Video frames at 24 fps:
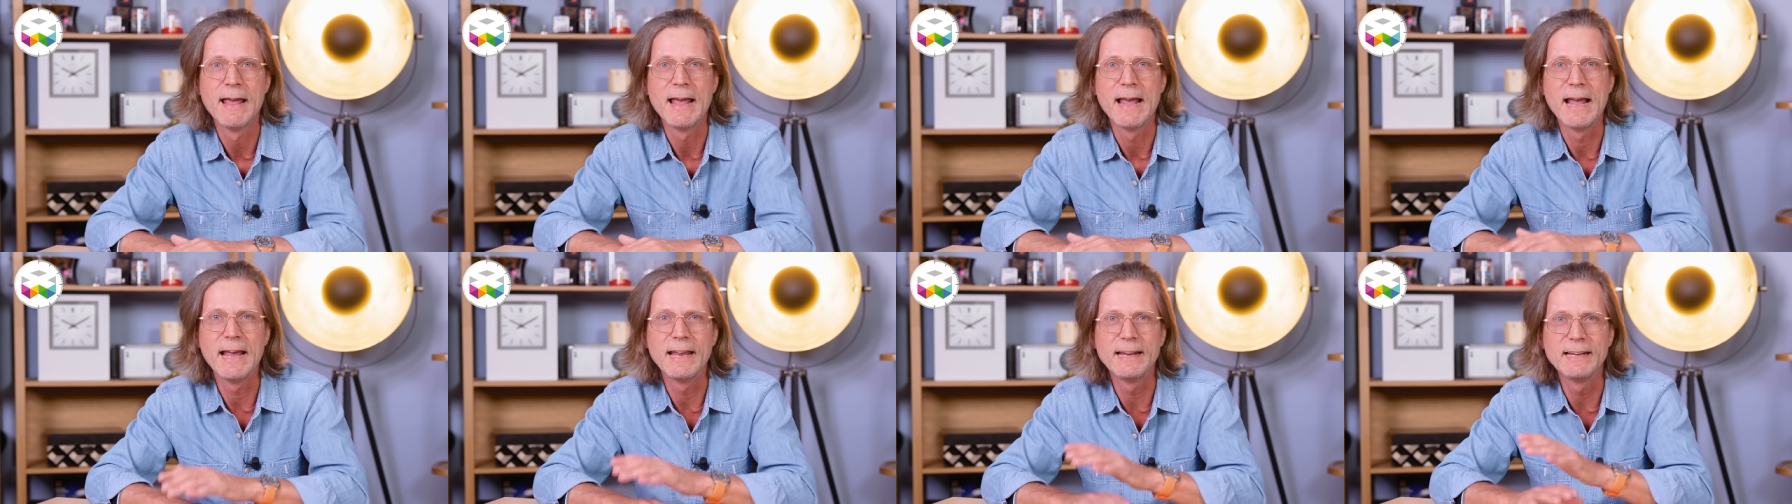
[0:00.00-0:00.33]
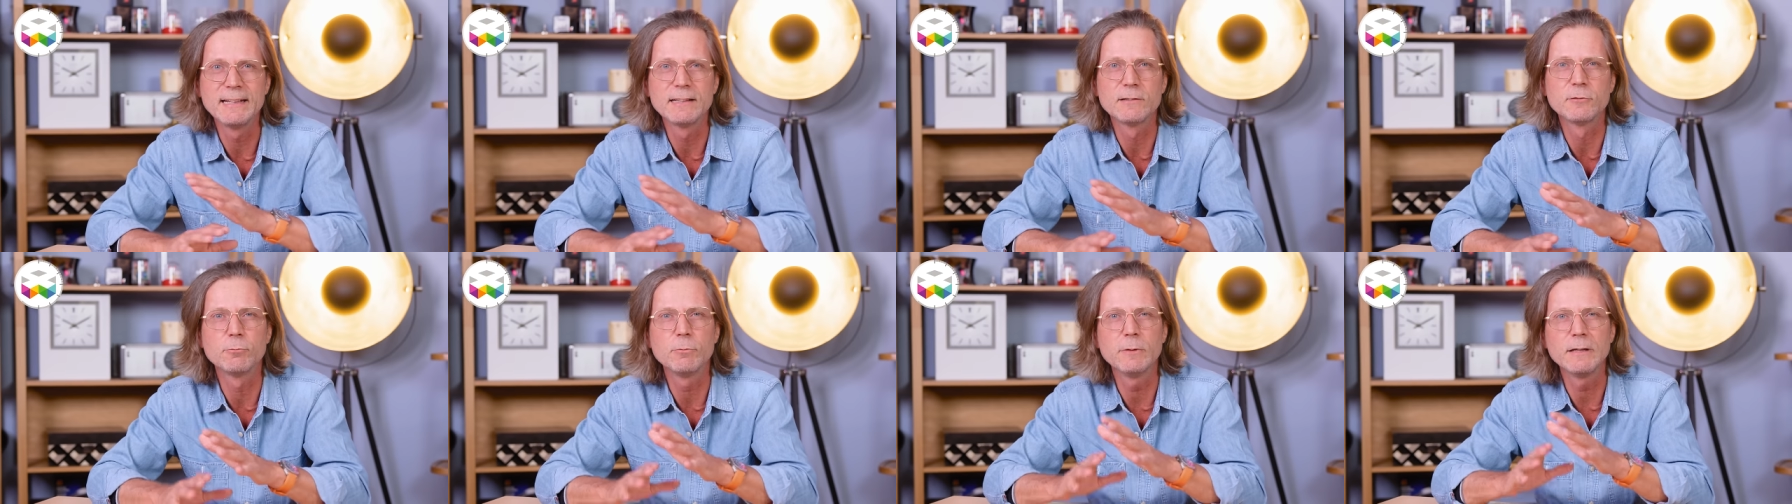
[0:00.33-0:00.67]
and
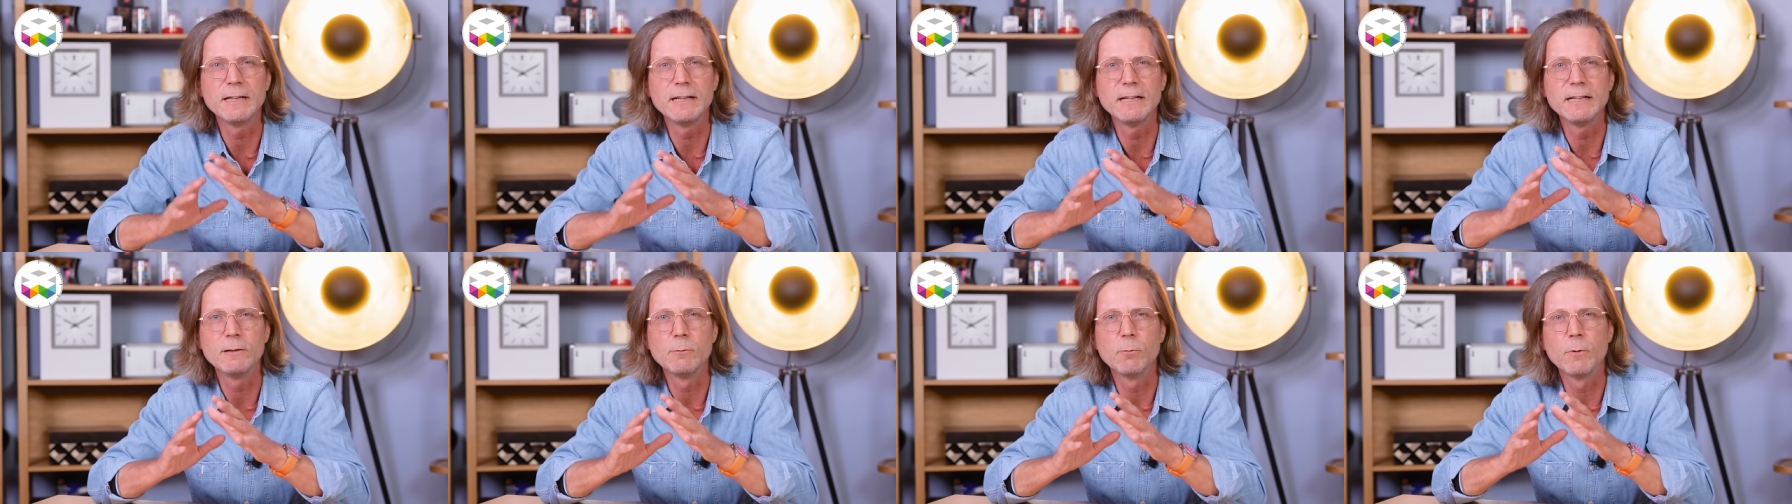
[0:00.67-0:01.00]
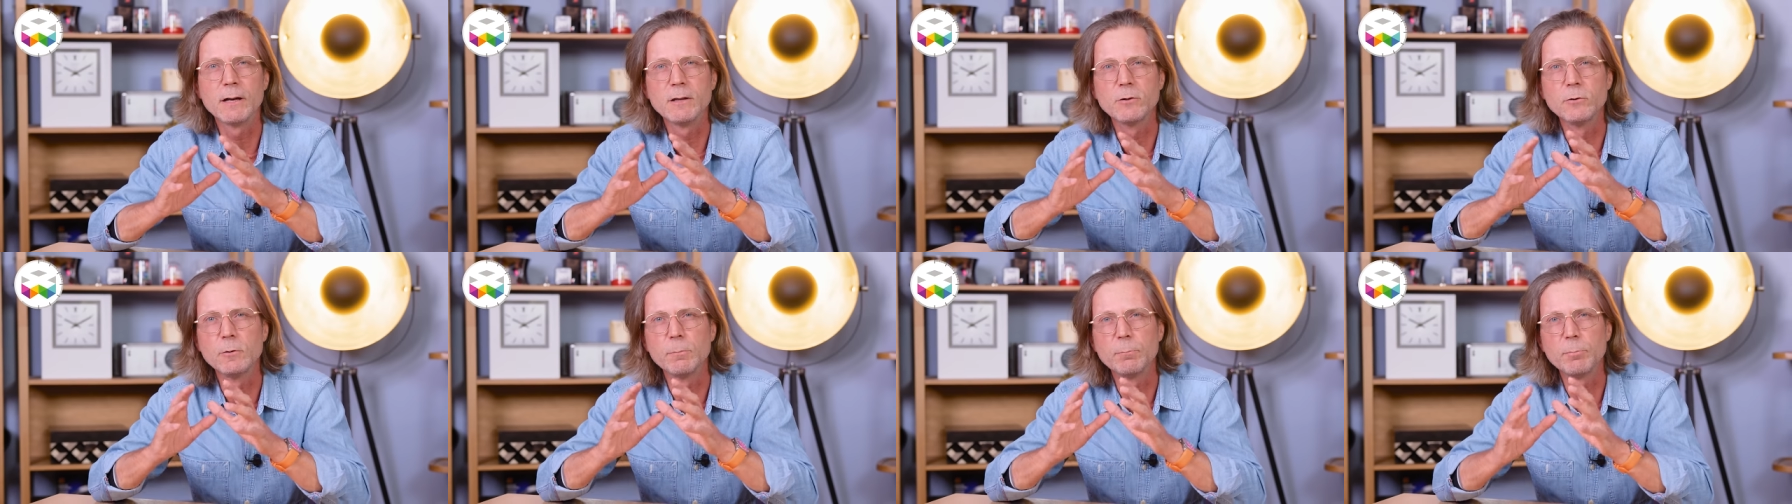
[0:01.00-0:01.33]
it's really
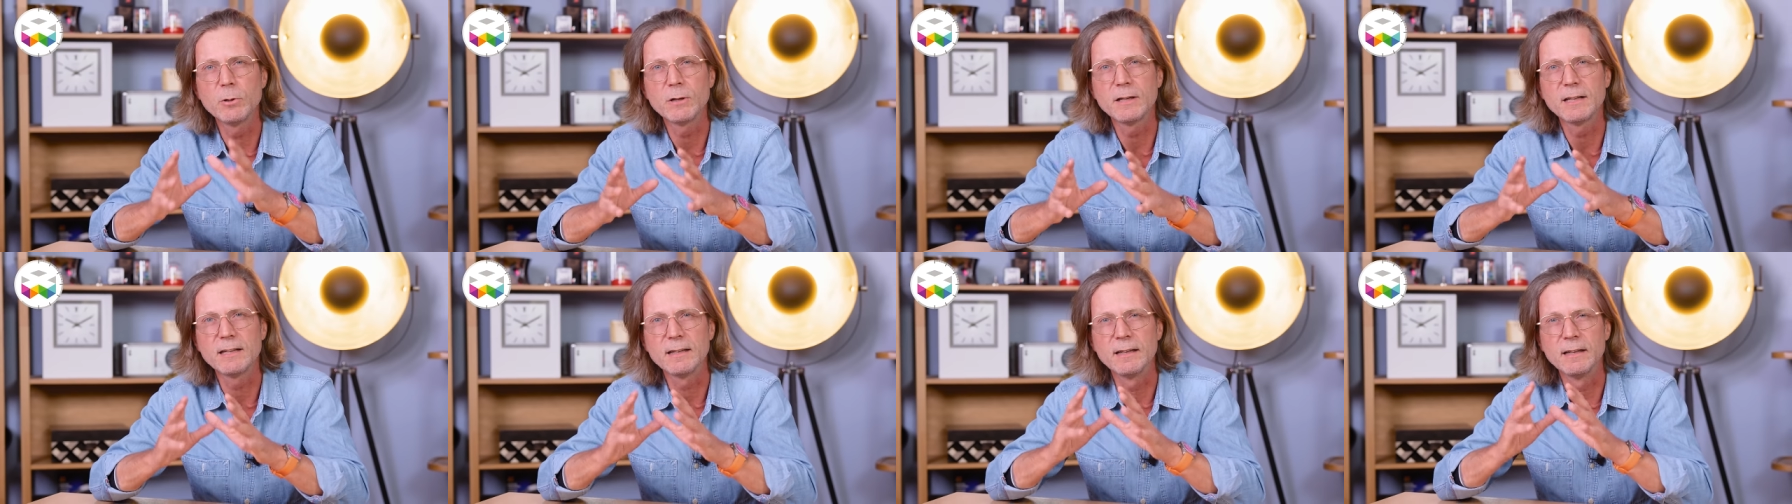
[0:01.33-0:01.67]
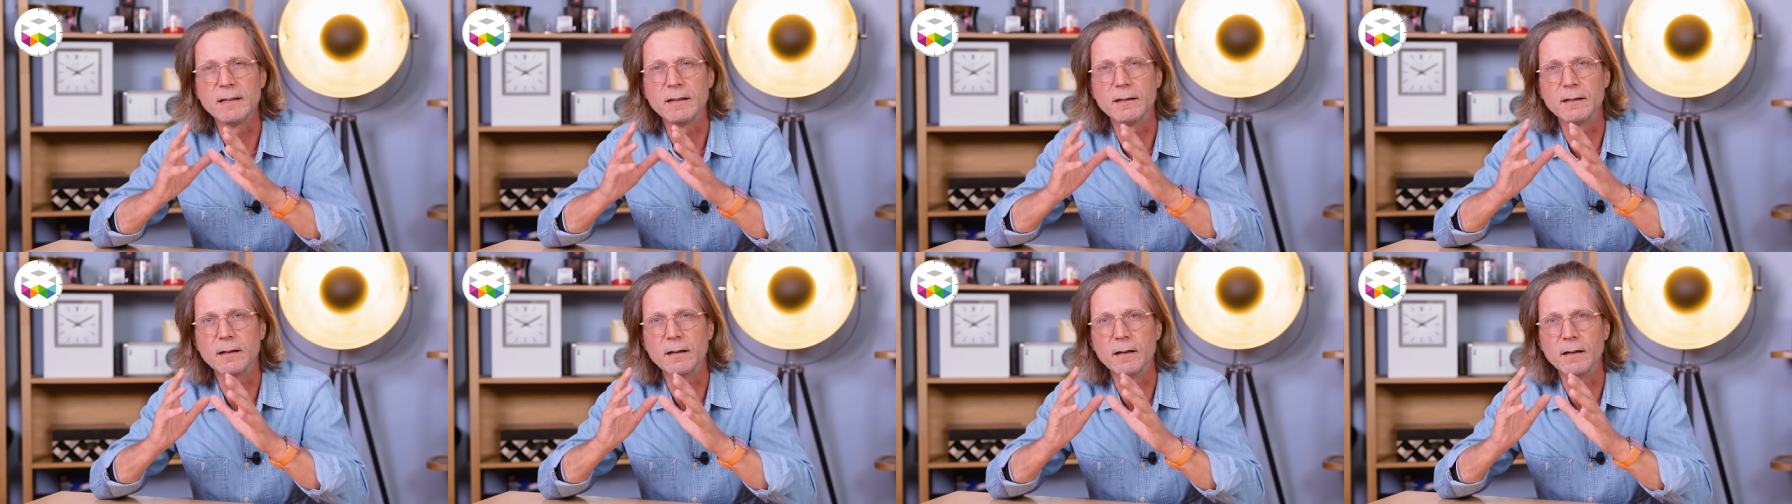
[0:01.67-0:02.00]
when you put it
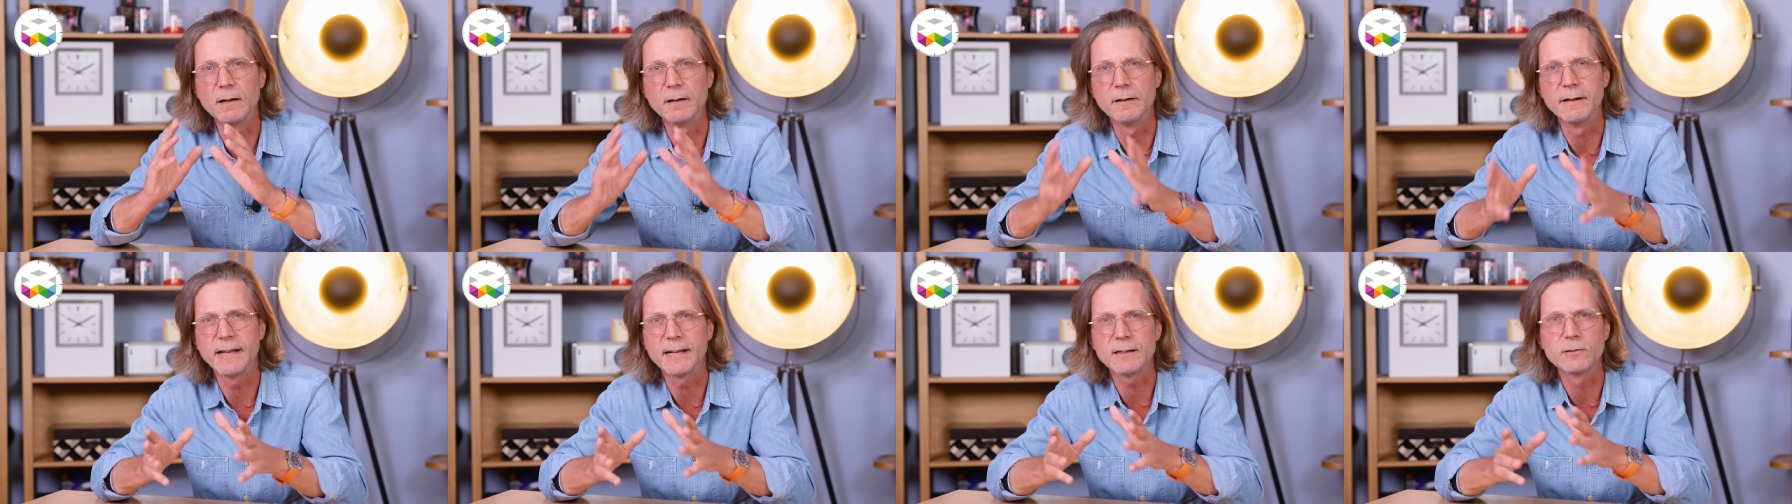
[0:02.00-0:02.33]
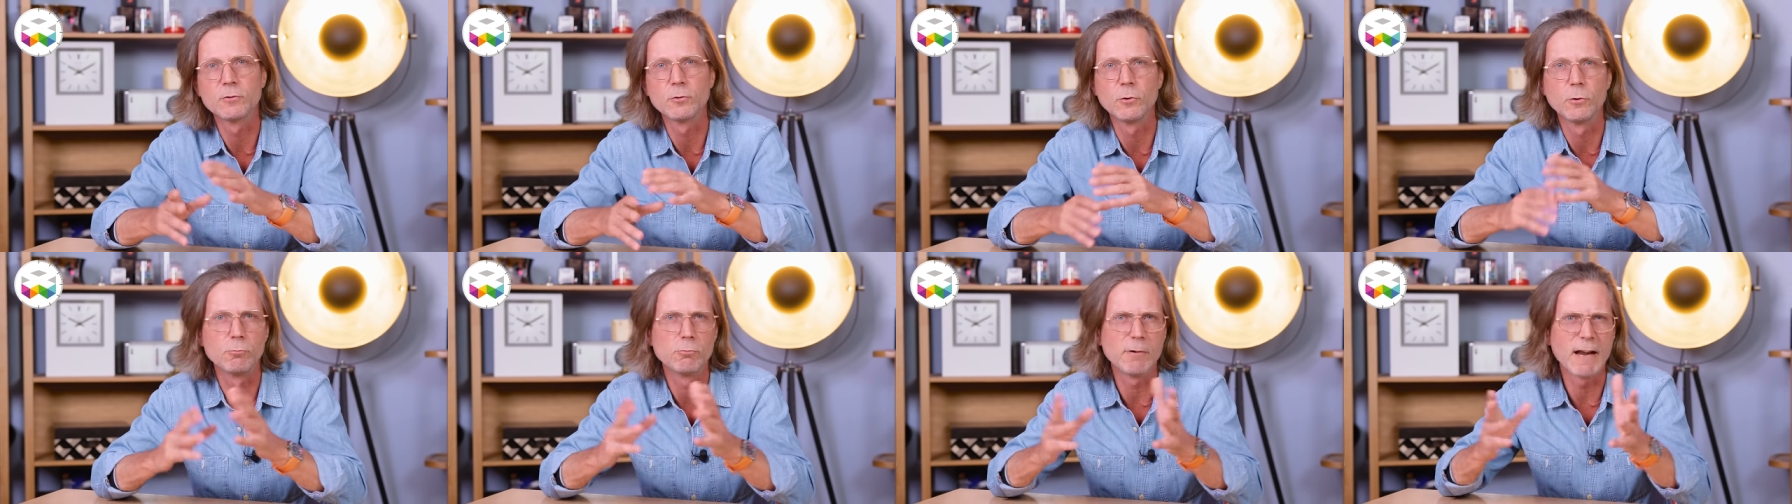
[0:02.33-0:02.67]
uh,
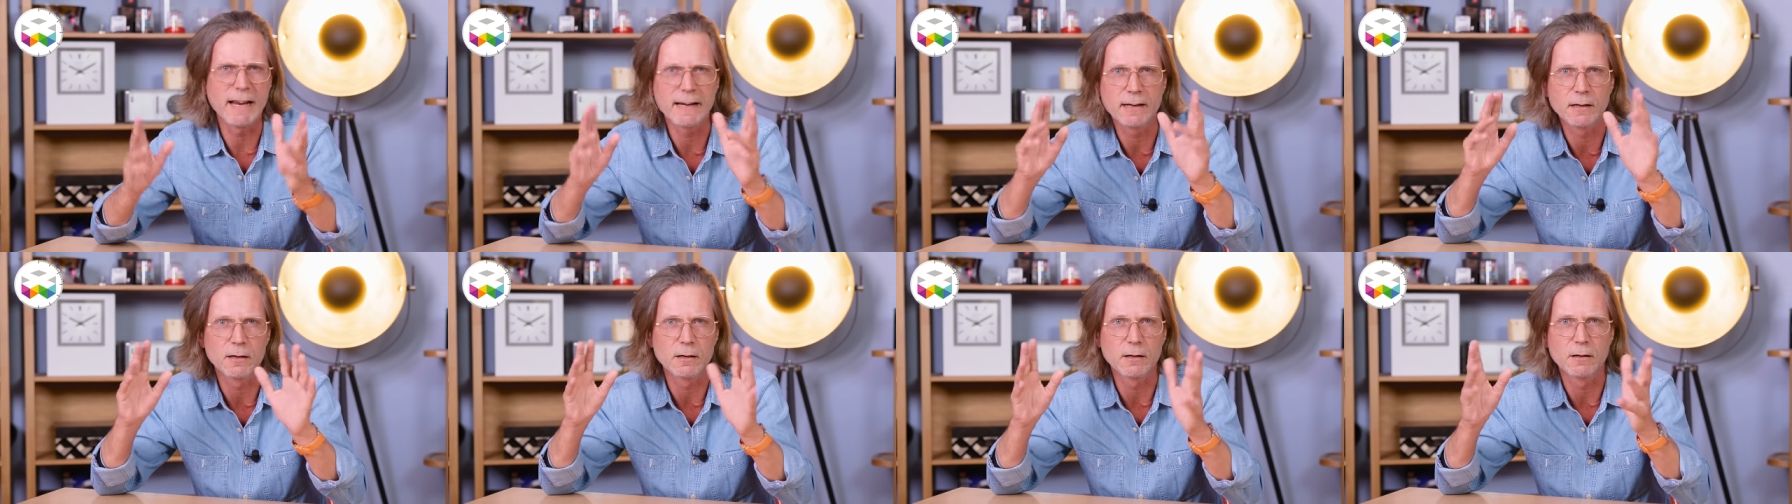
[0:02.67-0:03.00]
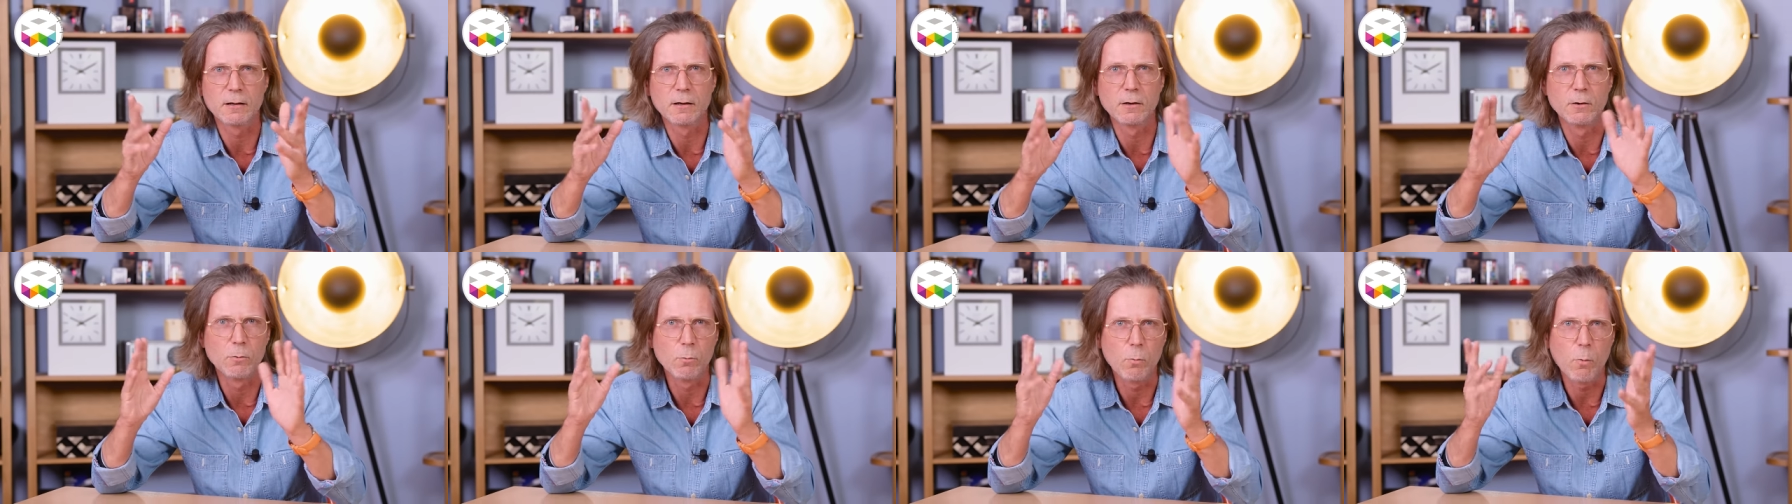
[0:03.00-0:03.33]
next to
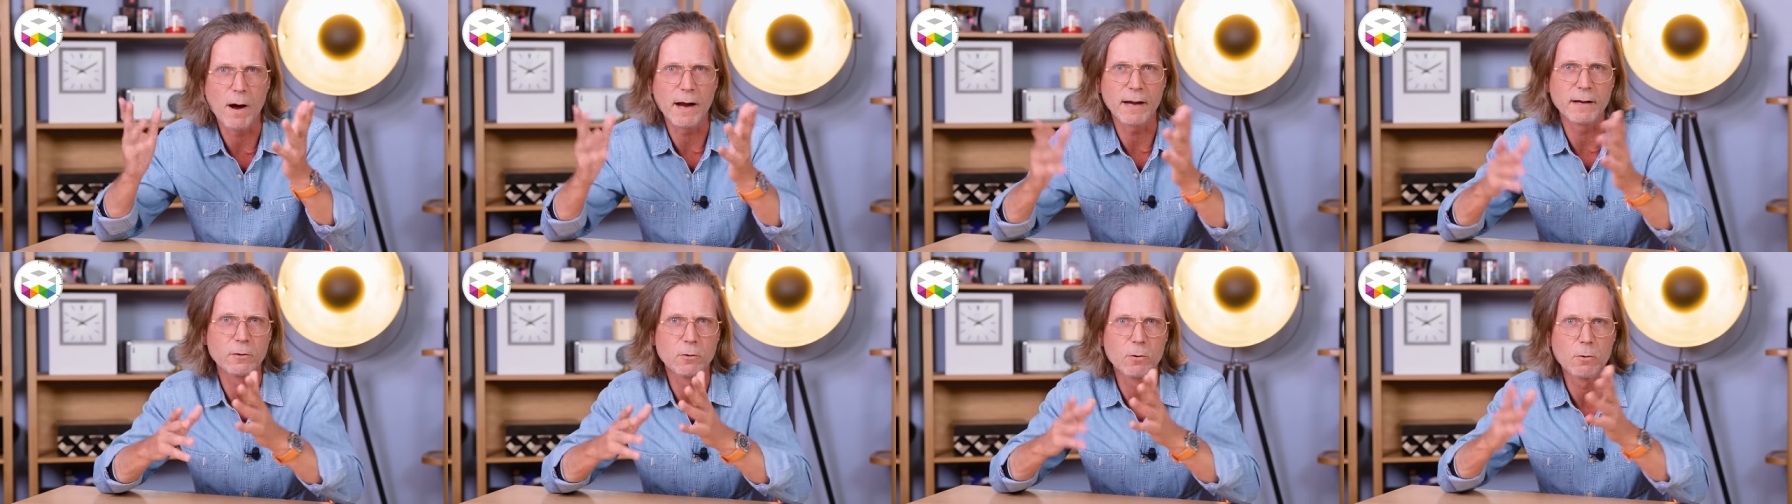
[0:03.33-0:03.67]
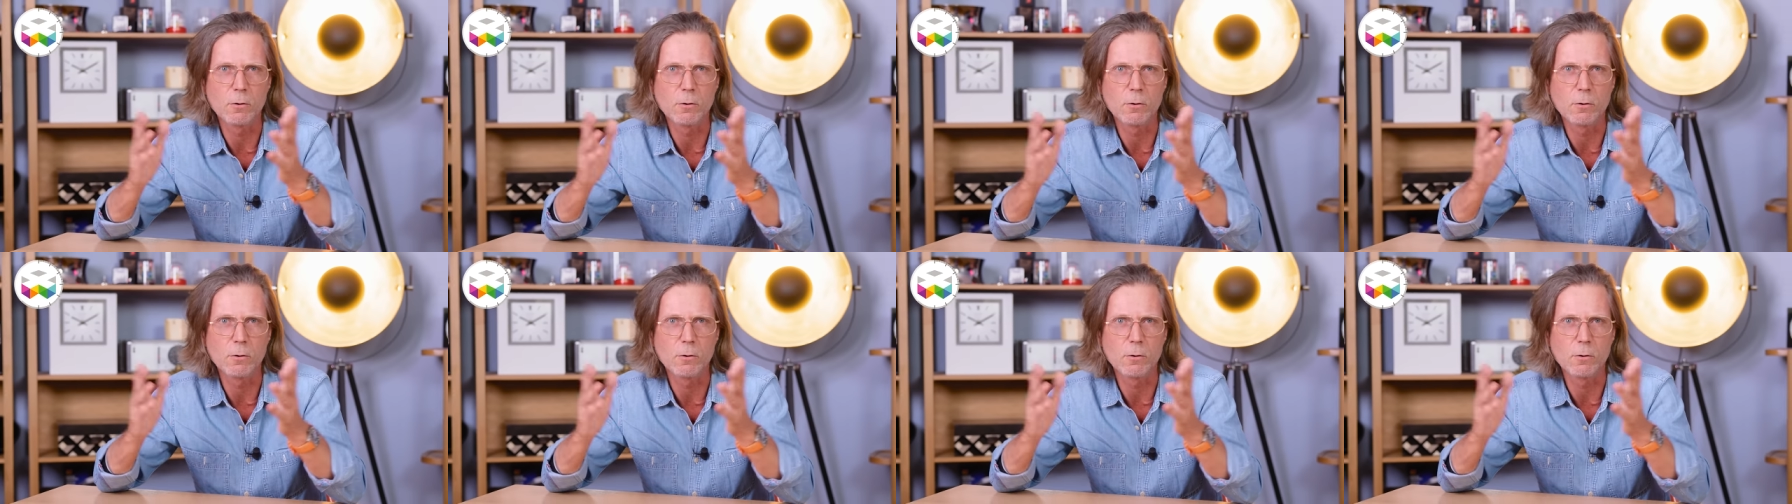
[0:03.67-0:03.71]
regular white